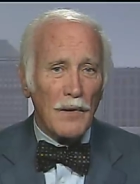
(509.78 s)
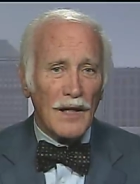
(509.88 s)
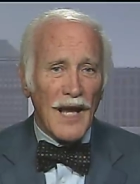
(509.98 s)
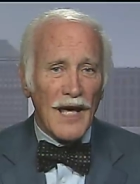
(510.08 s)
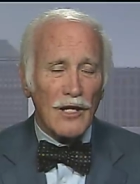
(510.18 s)

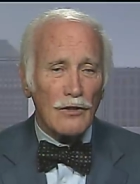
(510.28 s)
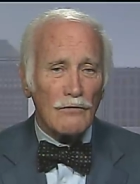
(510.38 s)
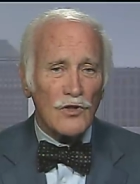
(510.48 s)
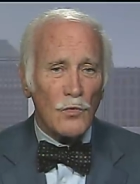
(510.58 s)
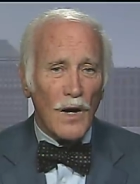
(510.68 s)
Canada
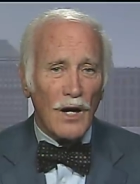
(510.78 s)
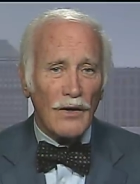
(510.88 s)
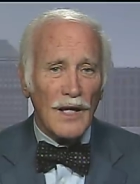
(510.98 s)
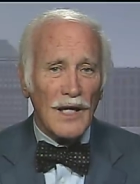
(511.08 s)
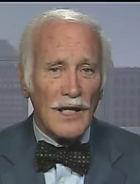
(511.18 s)
as well,
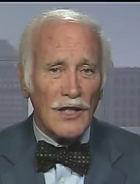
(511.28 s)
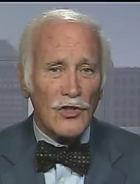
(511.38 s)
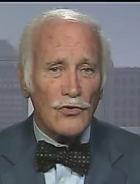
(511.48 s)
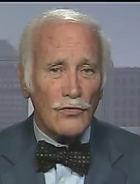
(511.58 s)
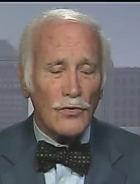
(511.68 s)
it
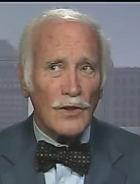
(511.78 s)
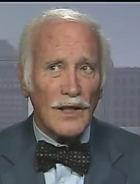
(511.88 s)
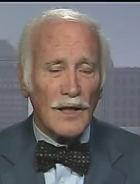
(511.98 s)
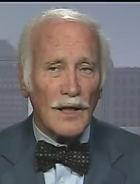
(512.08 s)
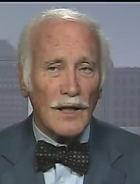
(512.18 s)
is truly
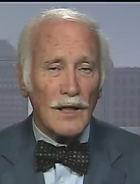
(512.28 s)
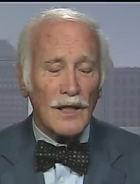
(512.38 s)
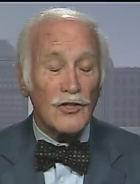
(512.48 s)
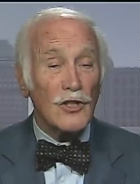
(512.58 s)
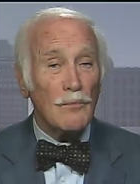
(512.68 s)
a,
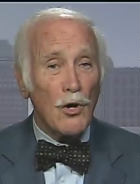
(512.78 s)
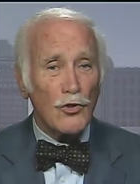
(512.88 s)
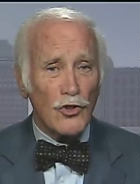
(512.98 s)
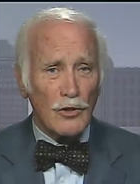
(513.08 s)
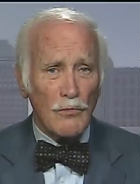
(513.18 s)
it's an
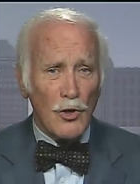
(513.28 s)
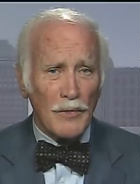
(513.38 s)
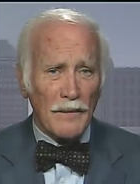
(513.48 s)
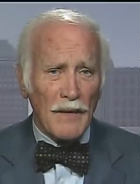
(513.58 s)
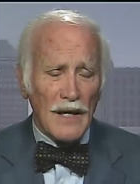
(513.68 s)
emotional
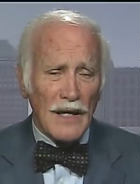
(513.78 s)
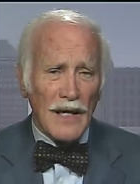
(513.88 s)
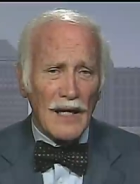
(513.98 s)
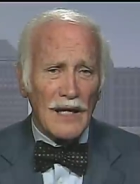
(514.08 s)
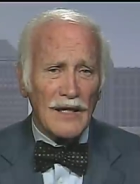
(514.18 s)
moment.
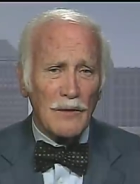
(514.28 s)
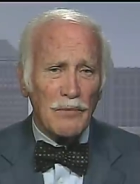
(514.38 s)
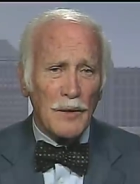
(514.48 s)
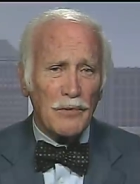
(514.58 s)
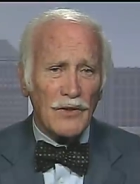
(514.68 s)
And I think
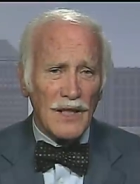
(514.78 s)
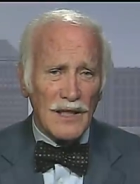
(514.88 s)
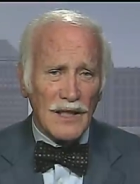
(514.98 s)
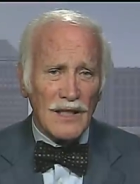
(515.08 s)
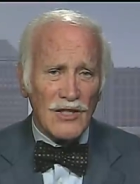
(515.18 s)
people need
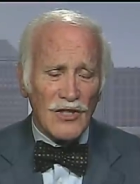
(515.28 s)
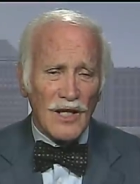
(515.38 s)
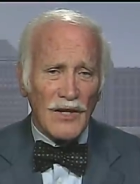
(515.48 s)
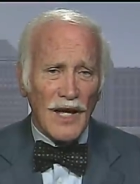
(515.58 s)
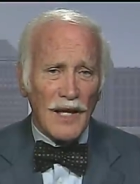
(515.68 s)
to
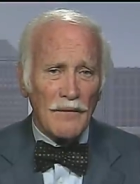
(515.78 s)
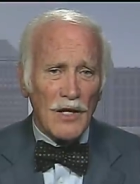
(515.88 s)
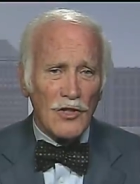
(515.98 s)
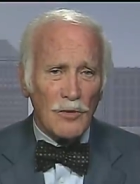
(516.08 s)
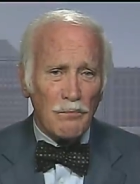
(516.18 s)
consider that,
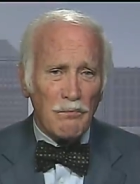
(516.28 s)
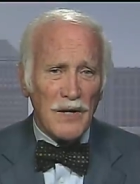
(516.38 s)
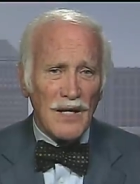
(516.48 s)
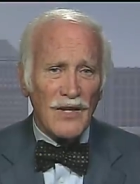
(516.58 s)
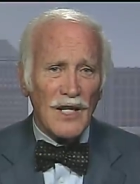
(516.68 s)
to
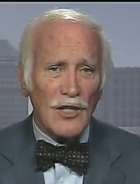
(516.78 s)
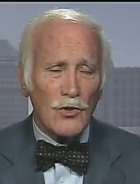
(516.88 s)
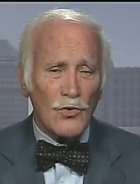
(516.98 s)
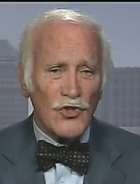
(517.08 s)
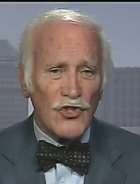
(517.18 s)
be there
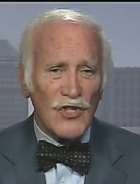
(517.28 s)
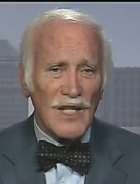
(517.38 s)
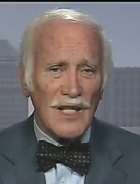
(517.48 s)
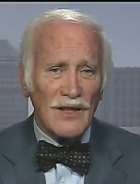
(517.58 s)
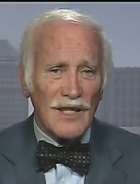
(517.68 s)
to
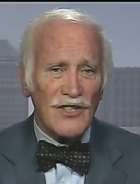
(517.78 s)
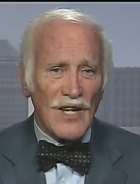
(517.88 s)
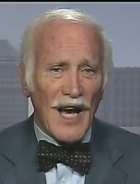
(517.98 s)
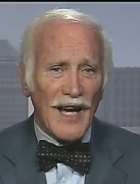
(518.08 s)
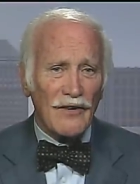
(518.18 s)
see this
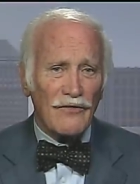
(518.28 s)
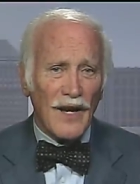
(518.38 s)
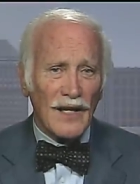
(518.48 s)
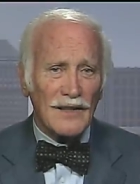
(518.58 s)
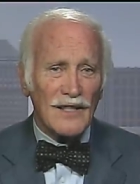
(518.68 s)

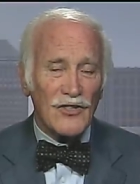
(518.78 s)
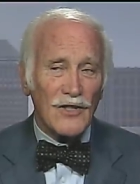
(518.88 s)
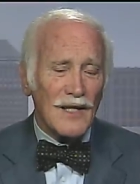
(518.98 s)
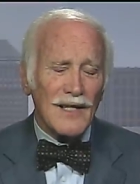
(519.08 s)
artifact, this